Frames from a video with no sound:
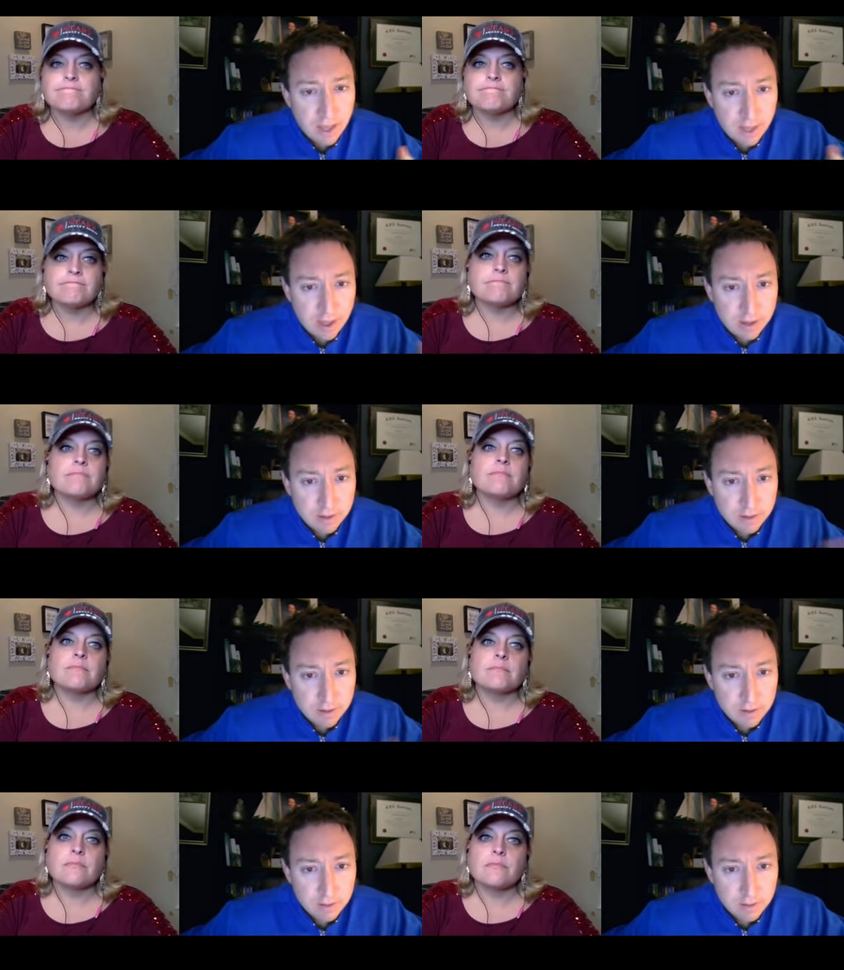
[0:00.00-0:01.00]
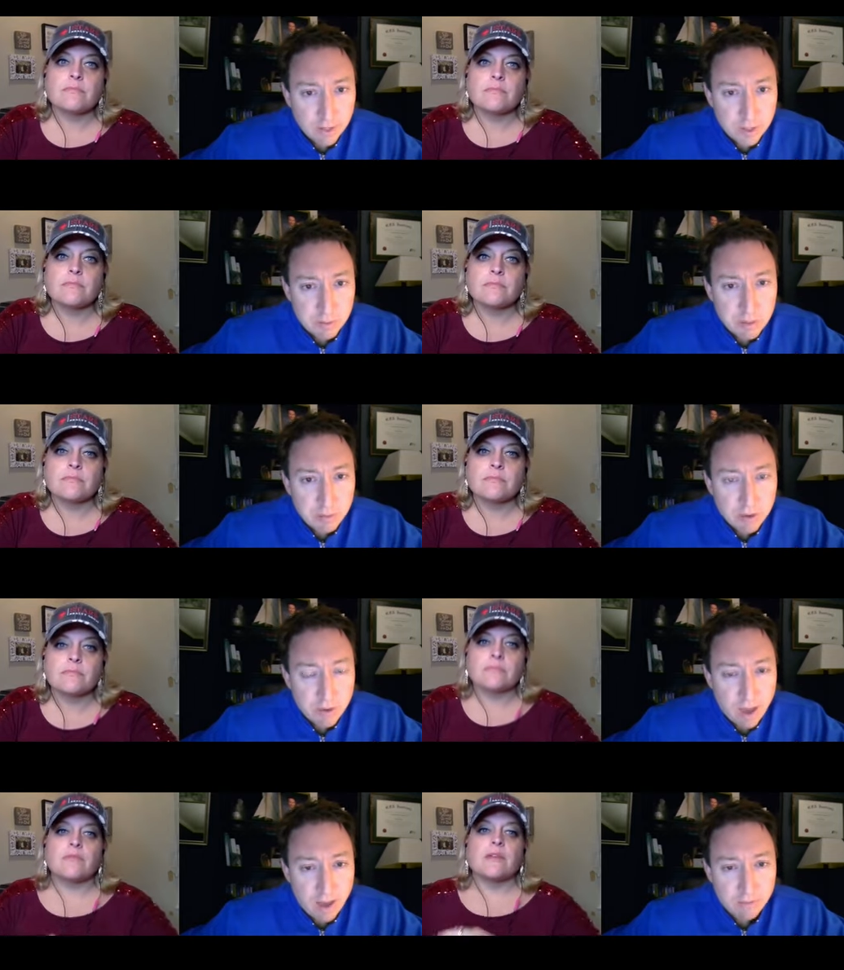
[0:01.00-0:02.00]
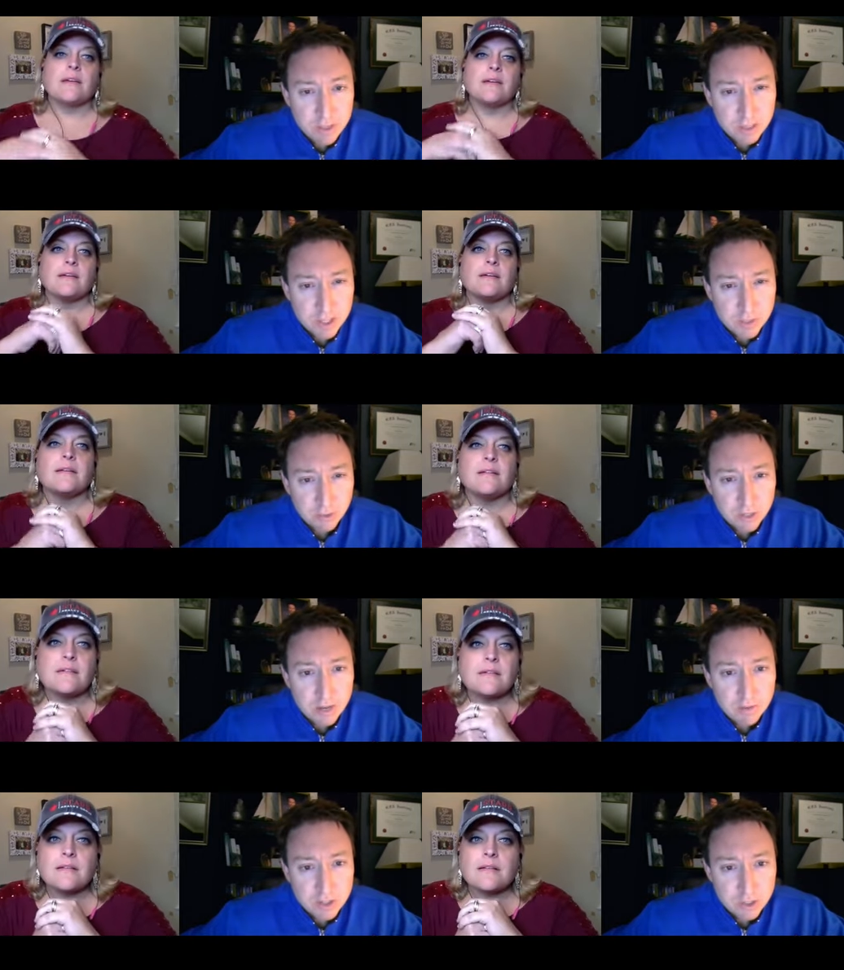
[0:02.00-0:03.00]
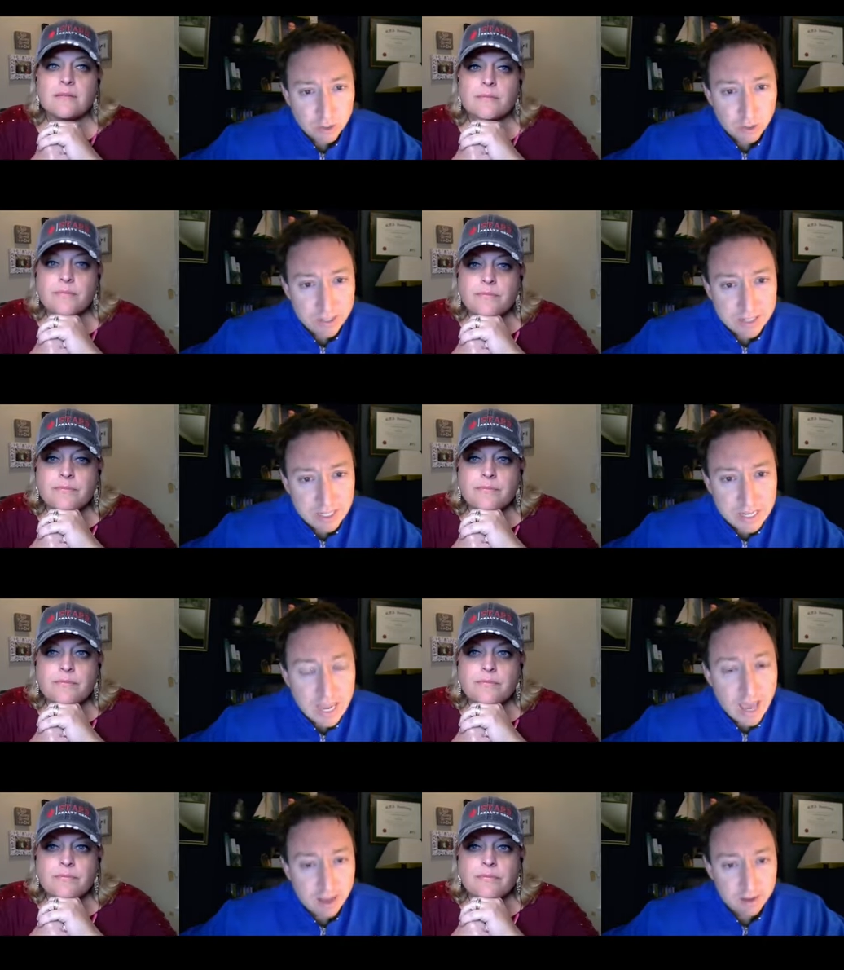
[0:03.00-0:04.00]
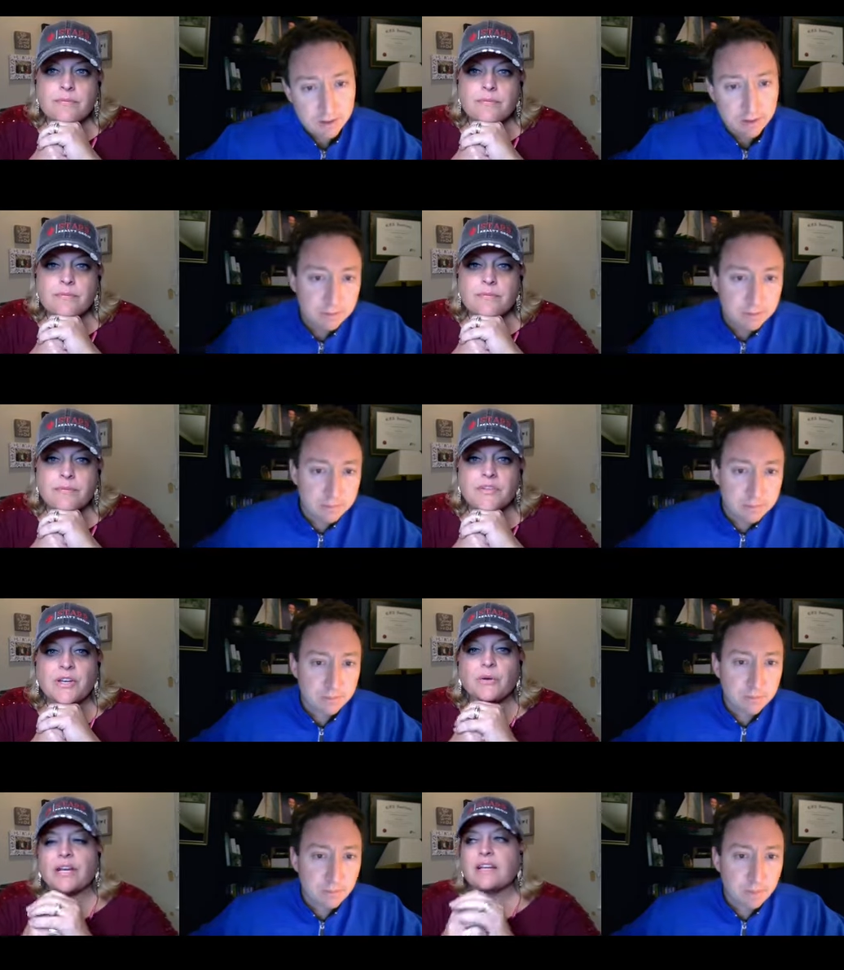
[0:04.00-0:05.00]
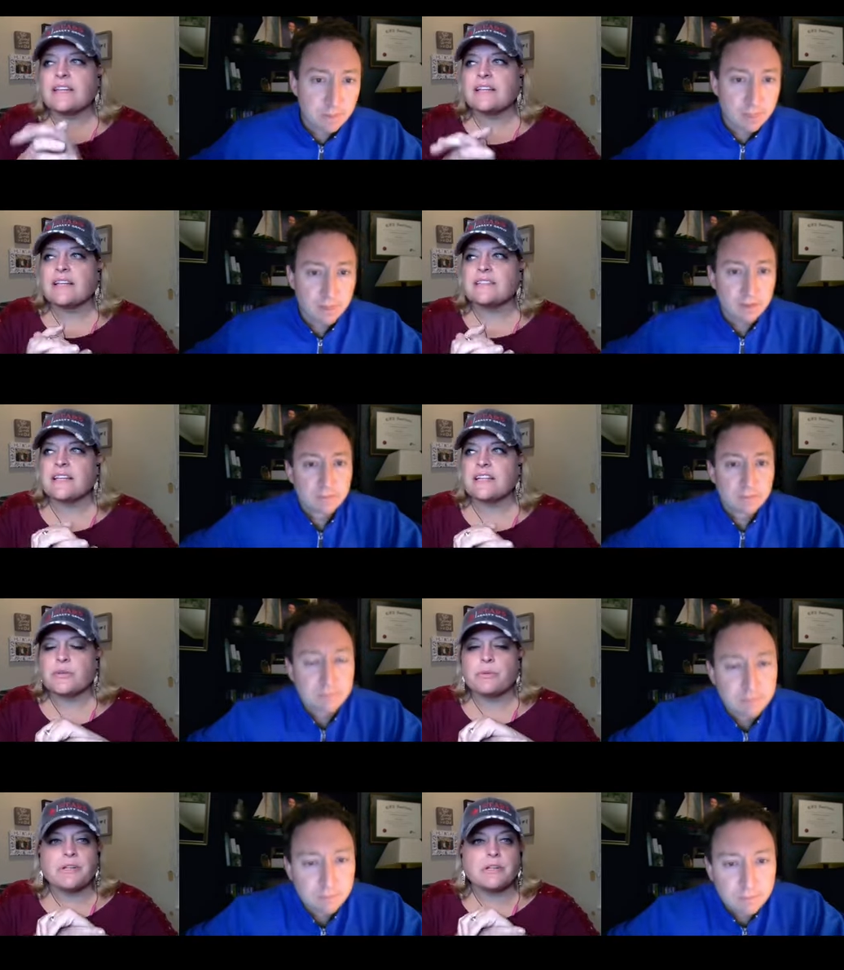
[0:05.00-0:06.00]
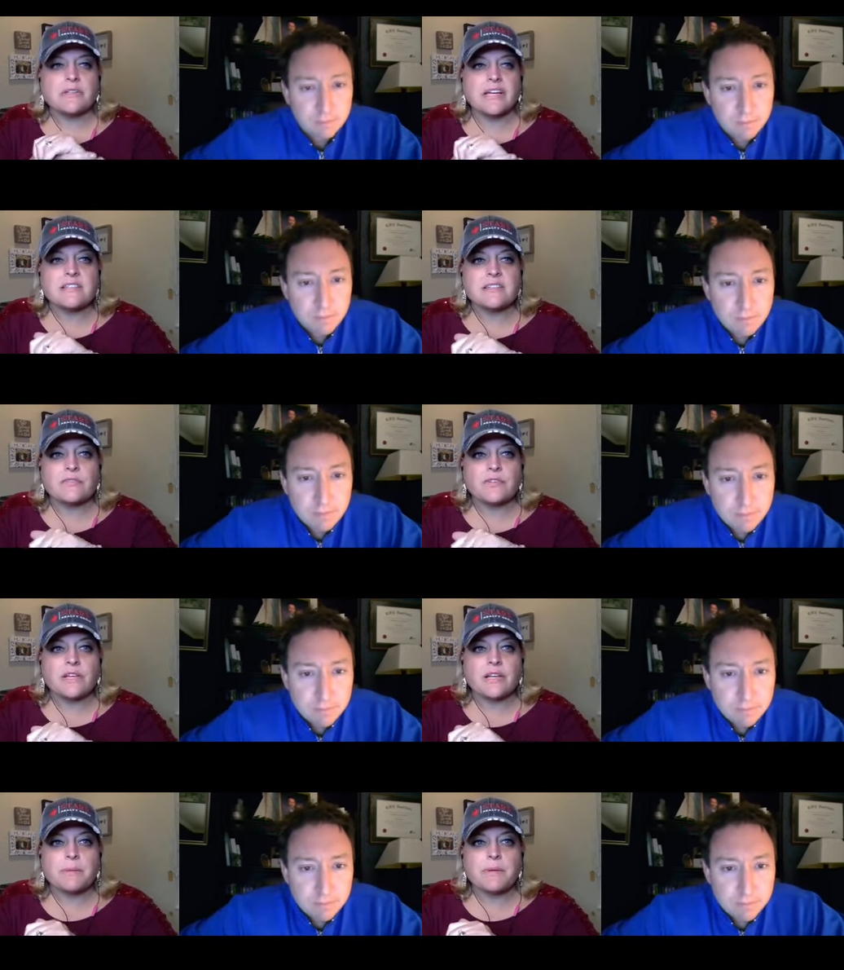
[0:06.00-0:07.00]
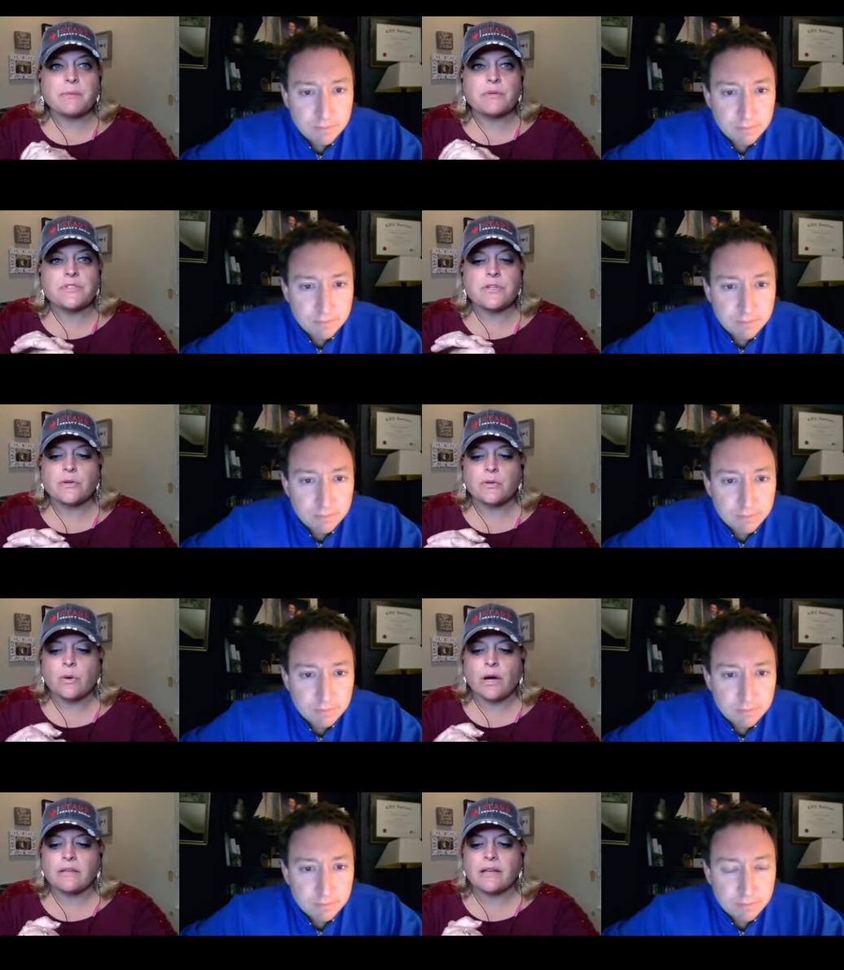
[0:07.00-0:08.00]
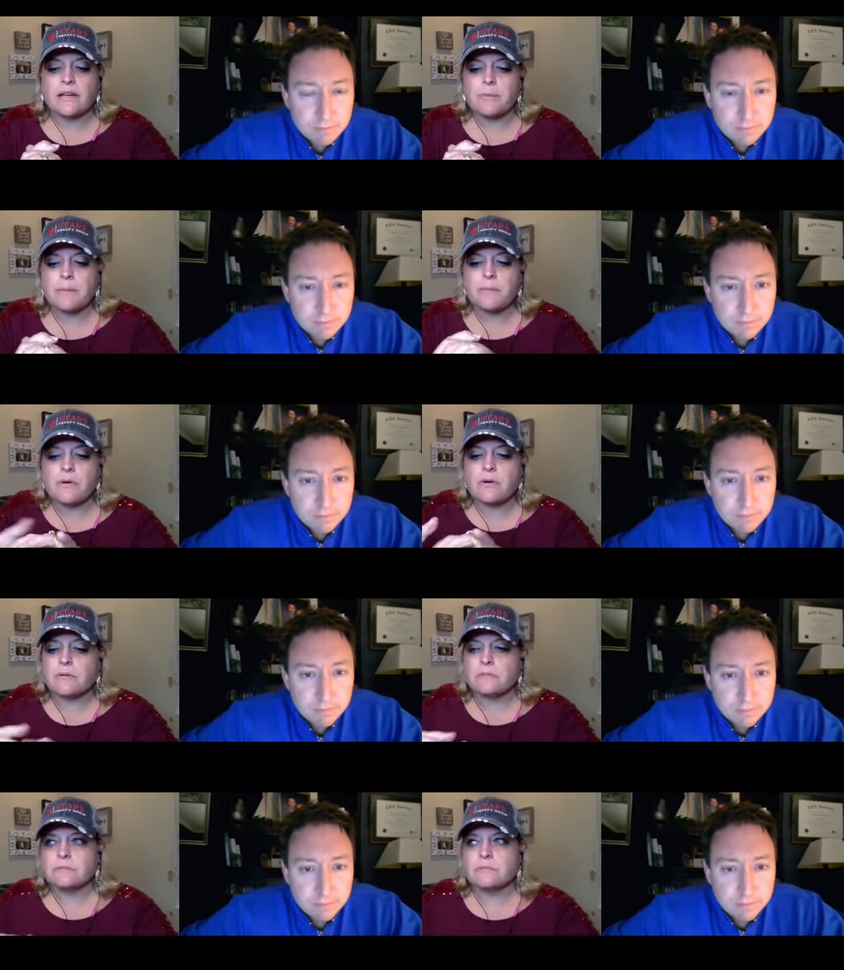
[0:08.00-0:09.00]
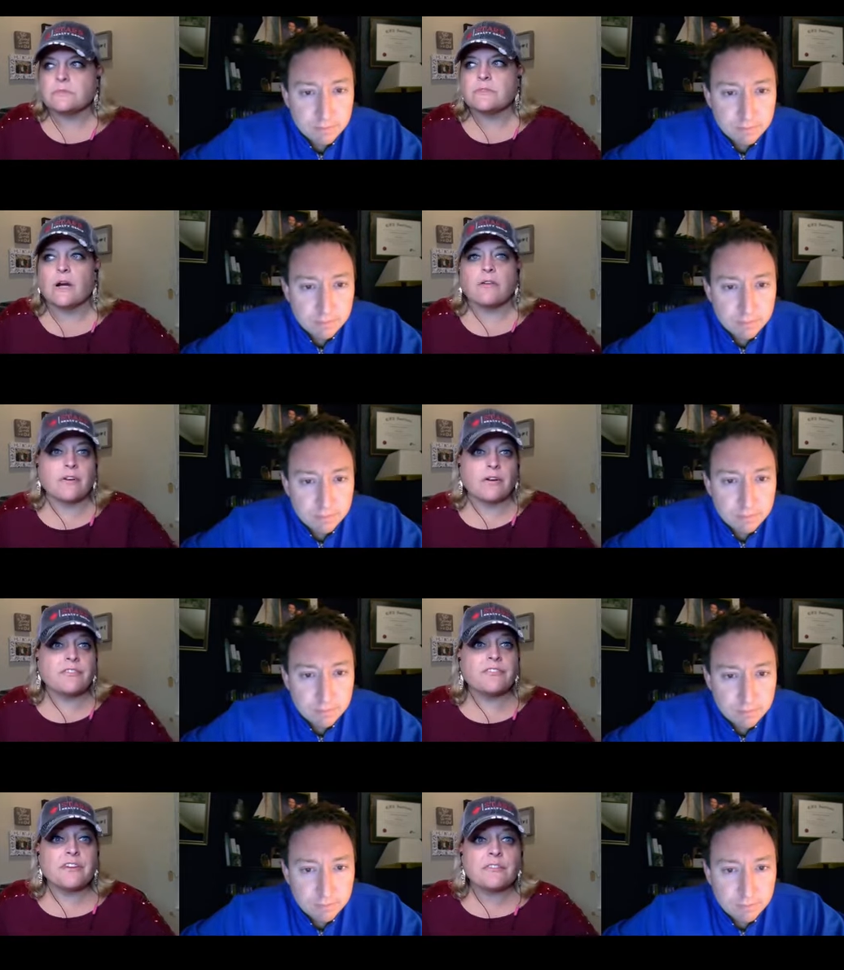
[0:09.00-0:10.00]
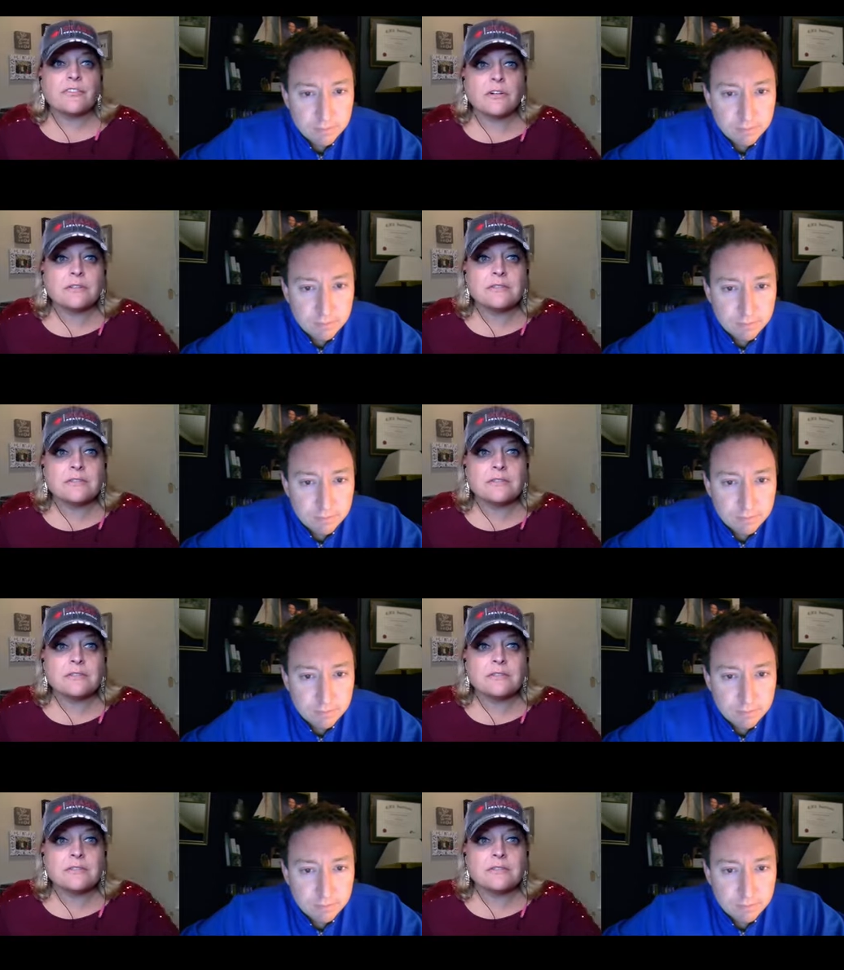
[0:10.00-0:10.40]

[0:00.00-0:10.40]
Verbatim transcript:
Speaker 1: and the less people you have, the less forgiveness you're going to get.
Speaker 2: You know, and I think that's actually a really good lesson for a lot of people too. A lot of people are very fearful